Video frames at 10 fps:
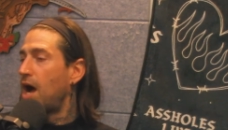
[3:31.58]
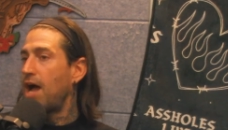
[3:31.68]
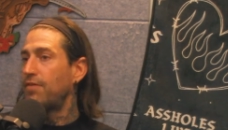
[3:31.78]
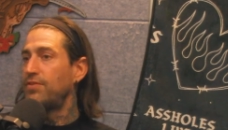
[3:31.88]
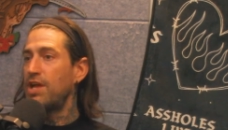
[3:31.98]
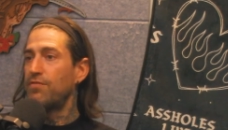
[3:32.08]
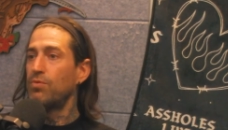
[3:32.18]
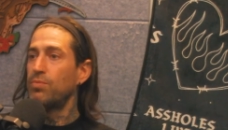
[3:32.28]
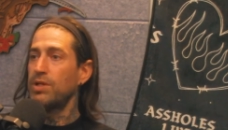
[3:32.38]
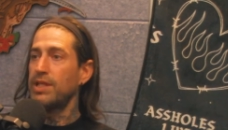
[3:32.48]
I've
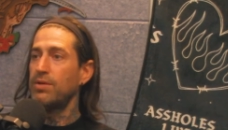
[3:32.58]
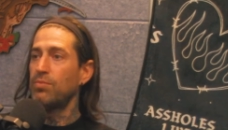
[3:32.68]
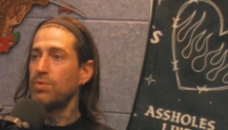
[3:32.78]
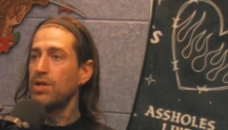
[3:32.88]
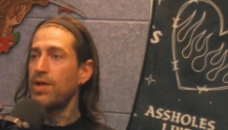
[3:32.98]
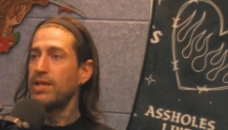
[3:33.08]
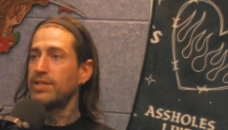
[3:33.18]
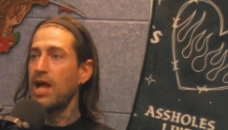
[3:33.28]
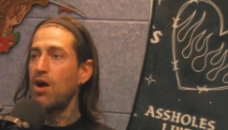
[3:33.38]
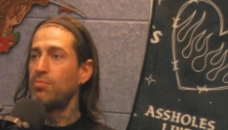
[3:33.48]
never really
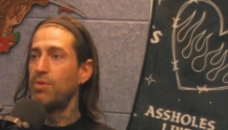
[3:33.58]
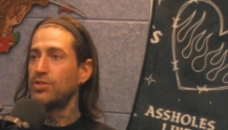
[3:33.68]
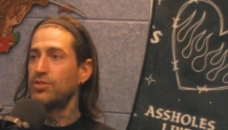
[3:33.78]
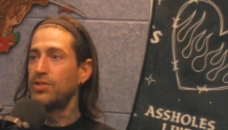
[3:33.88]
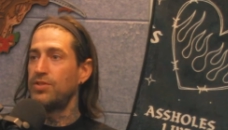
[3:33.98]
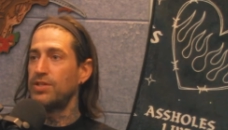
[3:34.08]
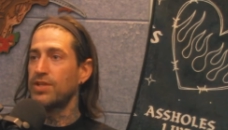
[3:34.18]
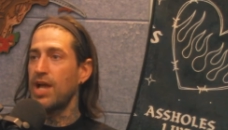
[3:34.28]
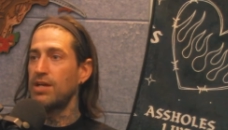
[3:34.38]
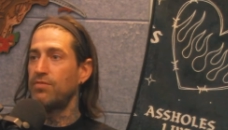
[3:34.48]
realized how much that this
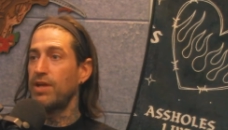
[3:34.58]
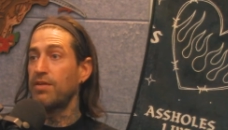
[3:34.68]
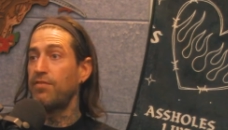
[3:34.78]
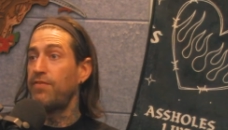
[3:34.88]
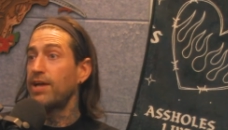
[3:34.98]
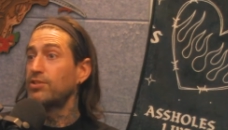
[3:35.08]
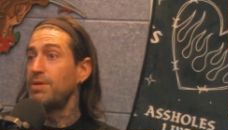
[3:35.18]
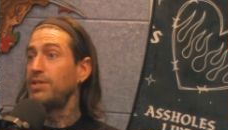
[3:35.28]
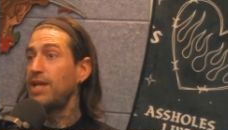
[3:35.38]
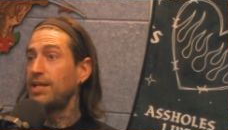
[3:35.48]
kind of like affects
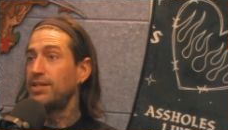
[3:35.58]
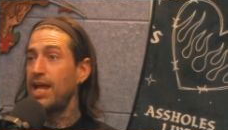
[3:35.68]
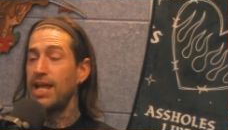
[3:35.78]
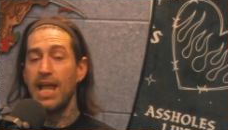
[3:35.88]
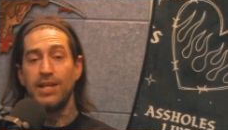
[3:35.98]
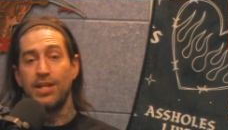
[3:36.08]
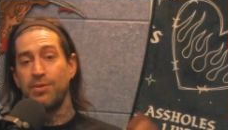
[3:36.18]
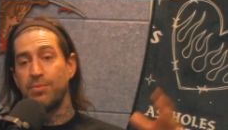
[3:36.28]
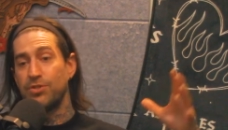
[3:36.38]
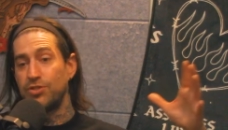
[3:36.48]
me day to day. And then
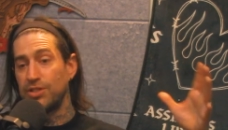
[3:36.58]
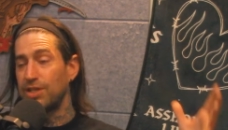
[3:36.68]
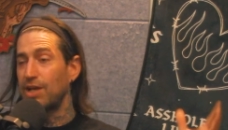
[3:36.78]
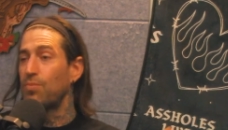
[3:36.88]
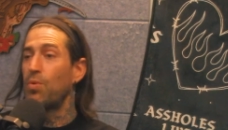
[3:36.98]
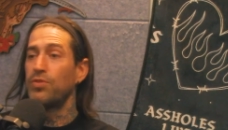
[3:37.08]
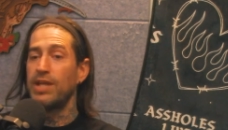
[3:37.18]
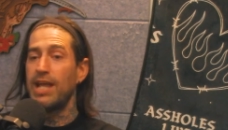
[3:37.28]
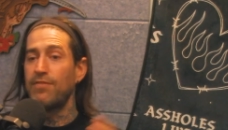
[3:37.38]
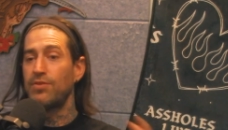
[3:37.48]
right. it was just like one
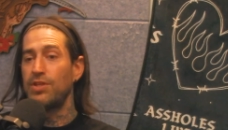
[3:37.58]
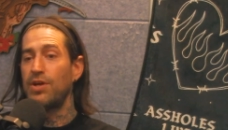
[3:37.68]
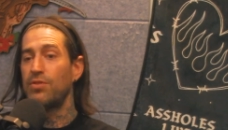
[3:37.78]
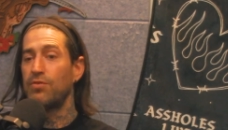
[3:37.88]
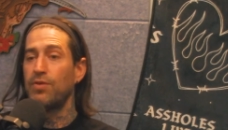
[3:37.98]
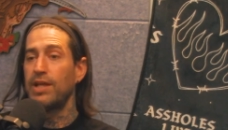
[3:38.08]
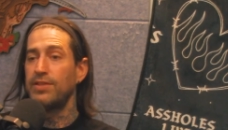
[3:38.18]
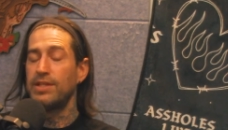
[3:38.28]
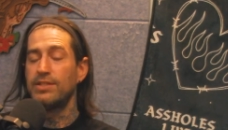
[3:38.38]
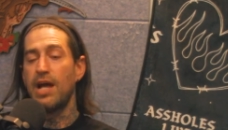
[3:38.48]
thing after the other for like
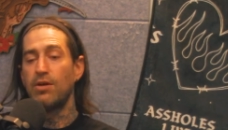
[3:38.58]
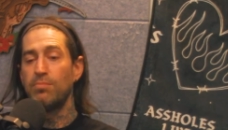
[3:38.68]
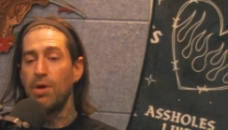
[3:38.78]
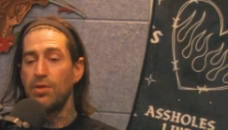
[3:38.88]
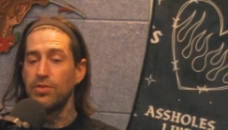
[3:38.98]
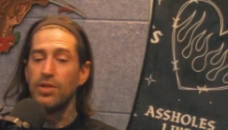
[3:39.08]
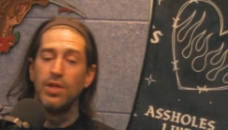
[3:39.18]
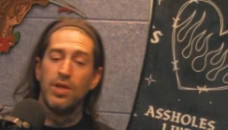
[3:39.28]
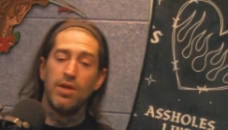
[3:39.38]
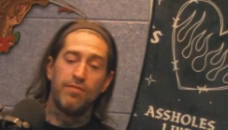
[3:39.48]
the entire month,
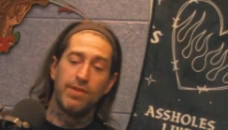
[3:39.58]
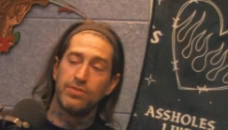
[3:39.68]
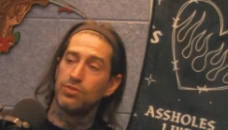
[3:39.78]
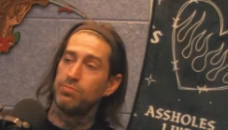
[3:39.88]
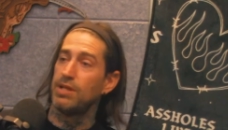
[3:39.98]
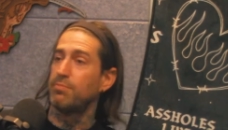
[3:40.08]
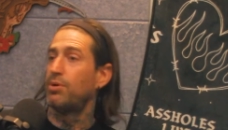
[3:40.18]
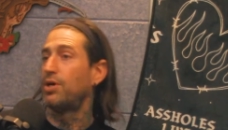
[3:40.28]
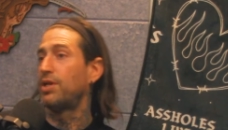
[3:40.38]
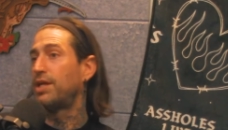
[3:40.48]
fences being
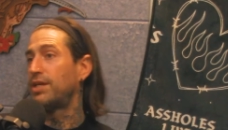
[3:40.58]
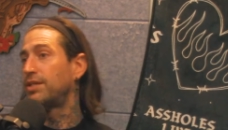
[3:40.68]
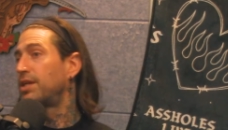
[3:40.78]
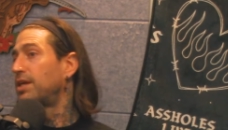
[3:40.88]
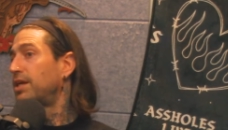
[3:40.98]
put in,